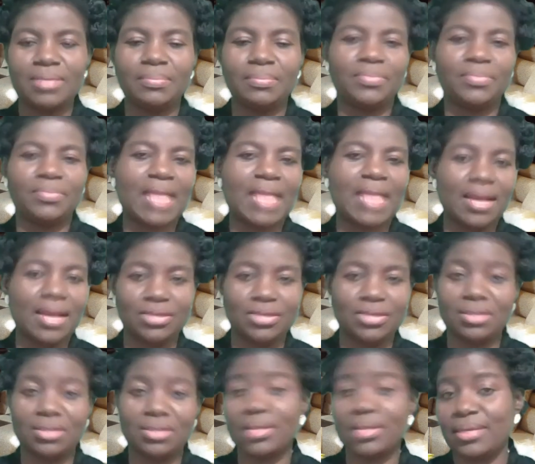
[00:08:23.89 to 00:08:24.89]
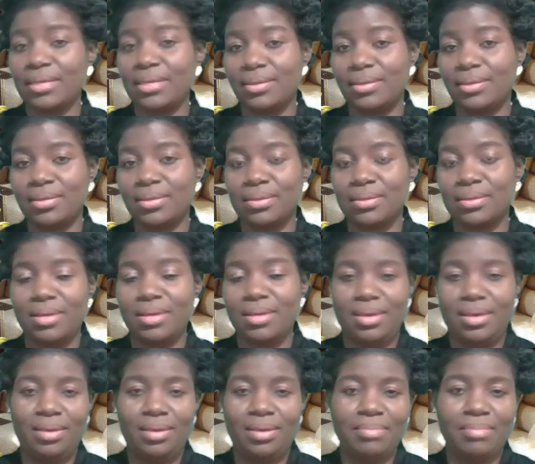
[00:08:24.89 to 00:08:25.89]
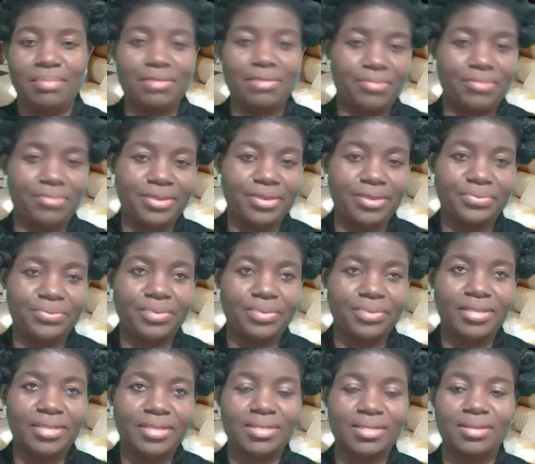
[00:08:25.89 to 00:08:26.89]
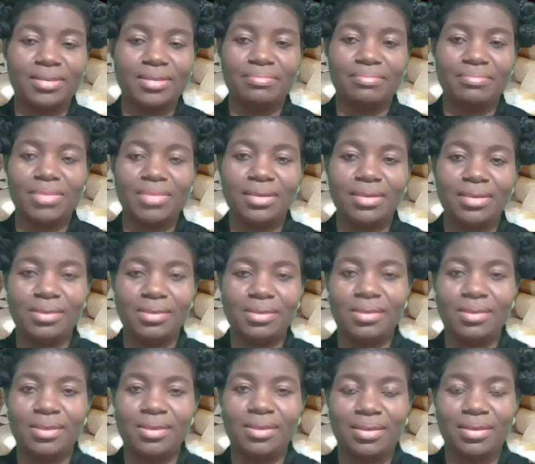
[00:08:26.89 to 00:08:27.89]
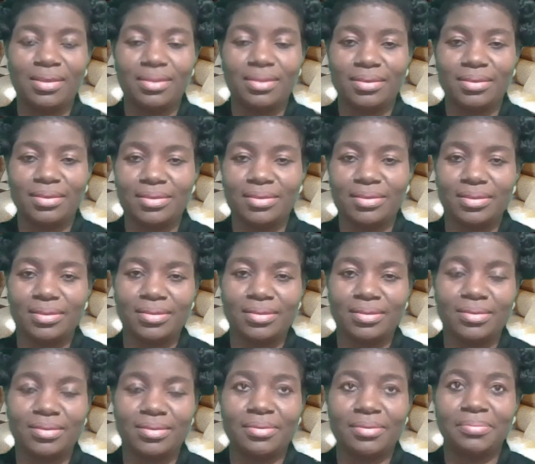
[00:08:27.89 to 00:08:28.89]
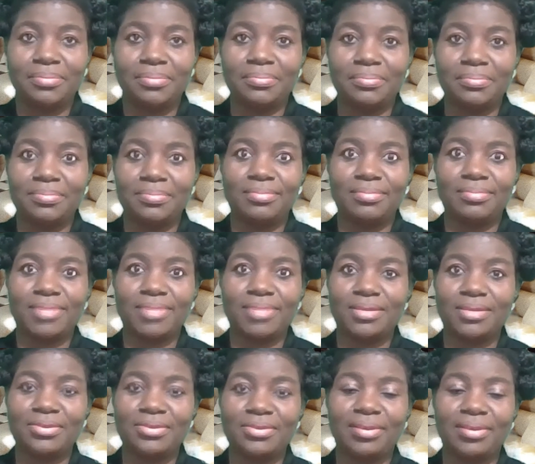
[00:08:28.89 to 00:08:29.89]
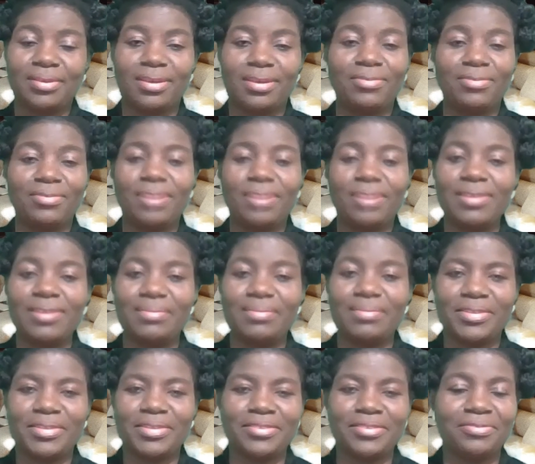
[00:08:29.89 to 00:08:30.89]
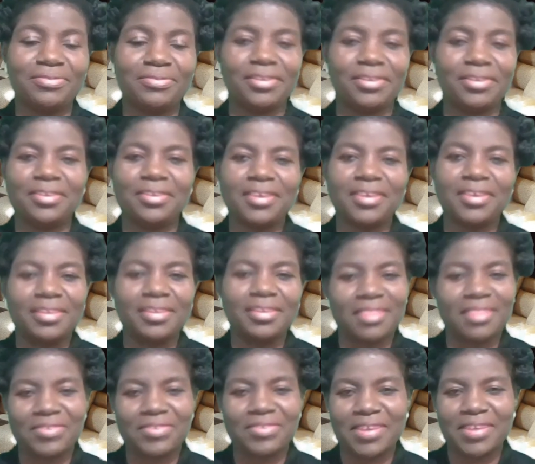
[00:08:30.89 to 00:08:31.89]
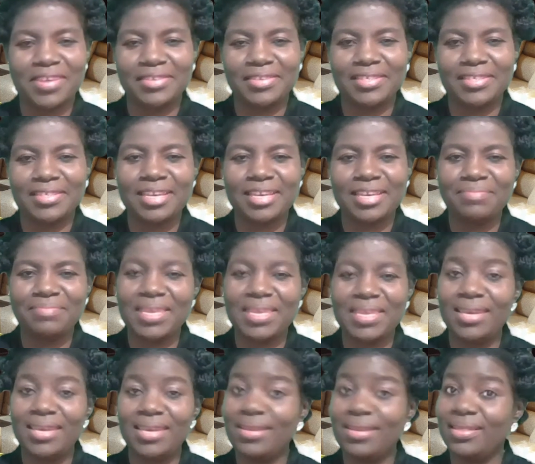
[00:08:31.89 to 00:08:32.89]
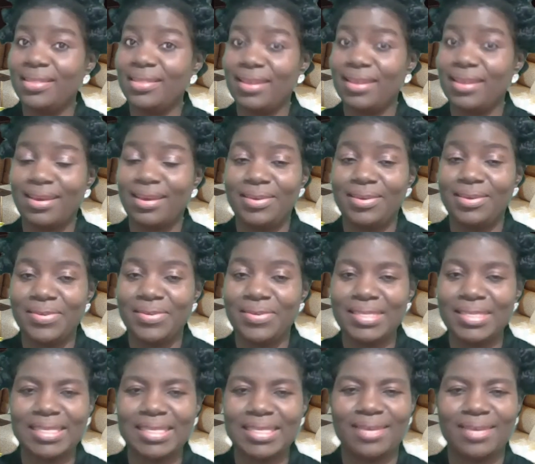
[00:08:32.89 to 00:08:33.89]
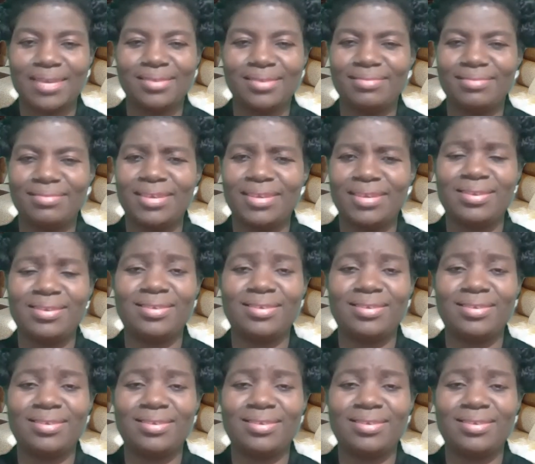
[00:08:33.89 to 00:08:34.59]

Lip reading: And just like this, my friend Kunle sent me this material. If you have any material that you can send me that I can use, why not?